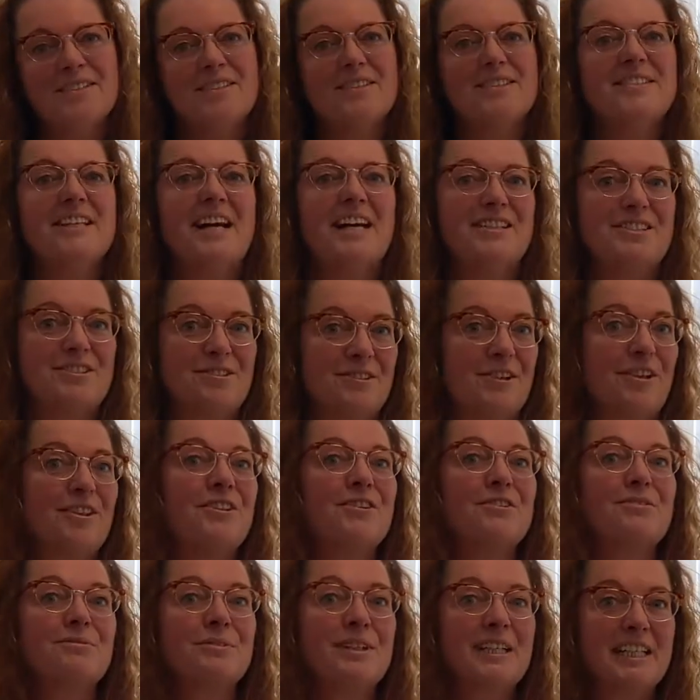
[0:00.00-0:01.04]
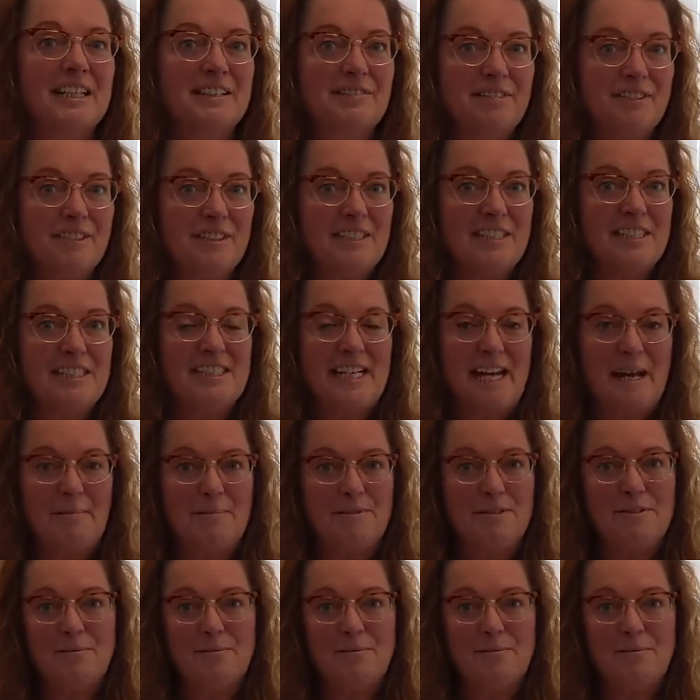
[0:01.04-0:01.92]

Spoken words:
there's actually 3 different steps.